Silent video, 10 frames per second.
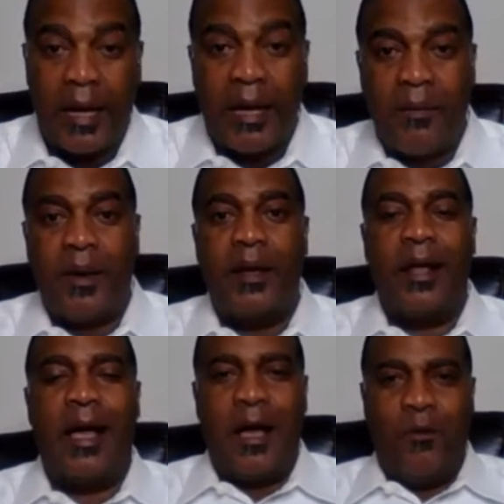Amen.
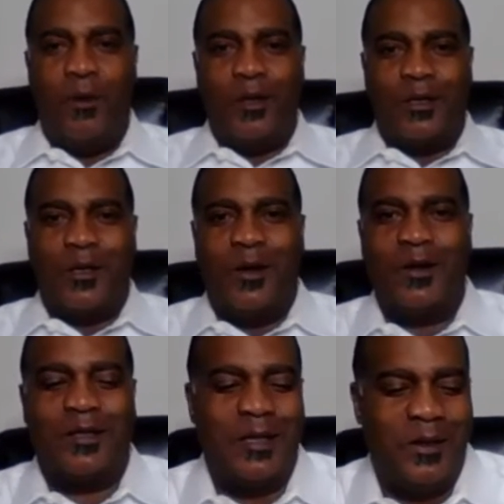I want to
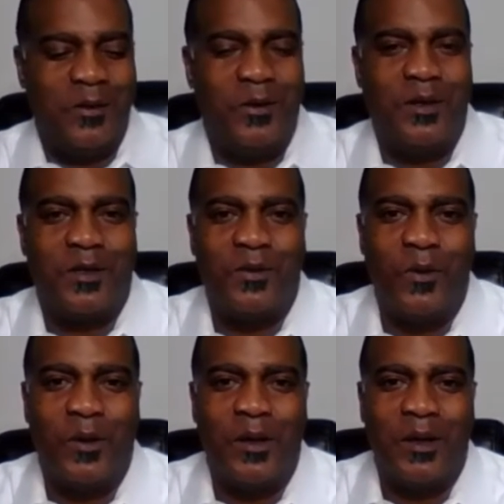talk to you this
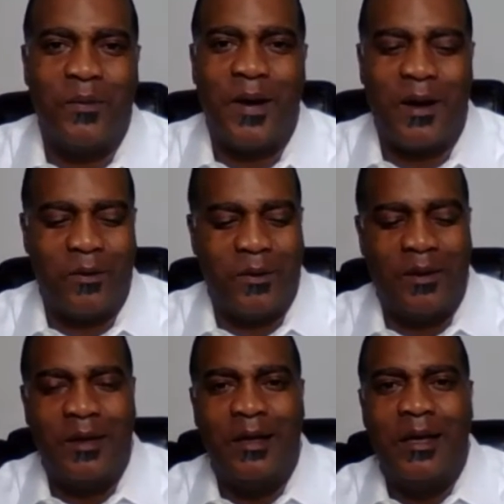morning about
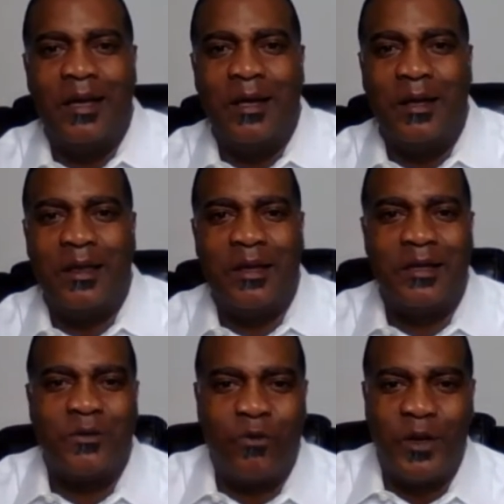
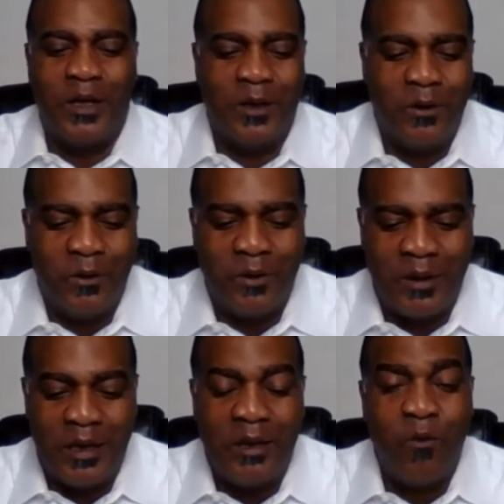
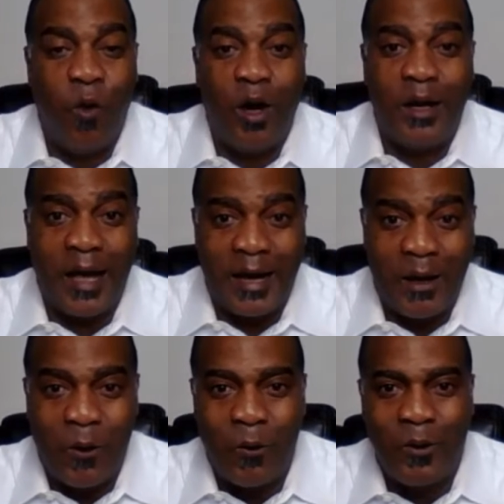the one
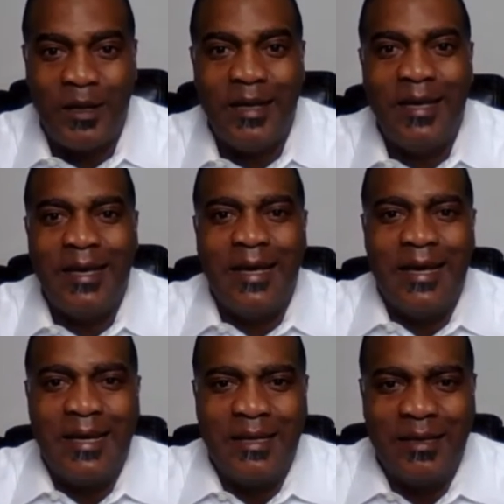and only
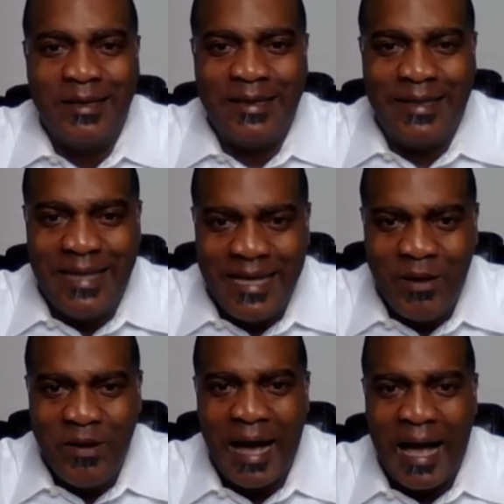
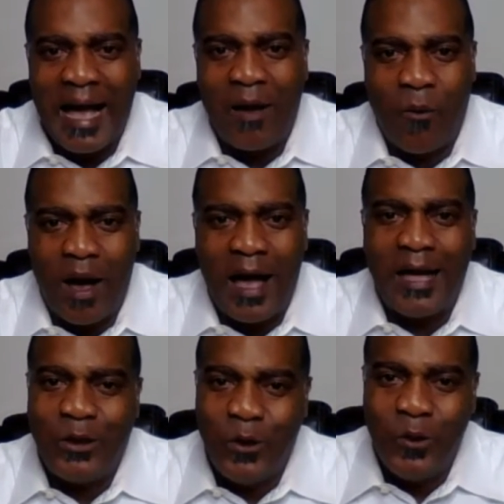
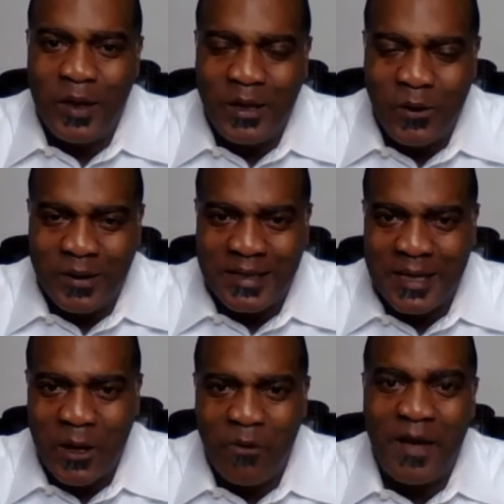DIY,
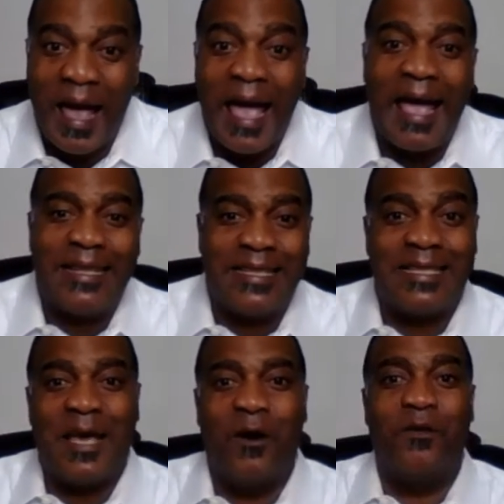do-it-yourself and
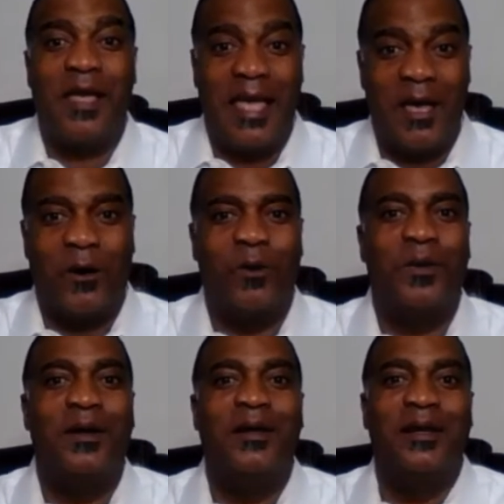
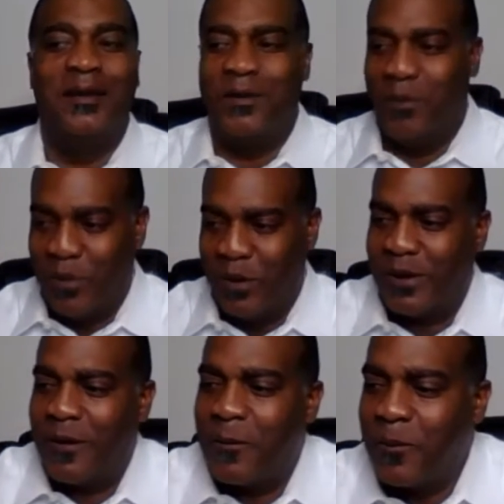self-help
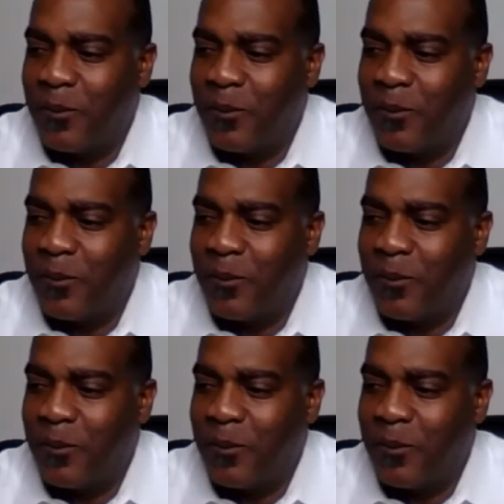book.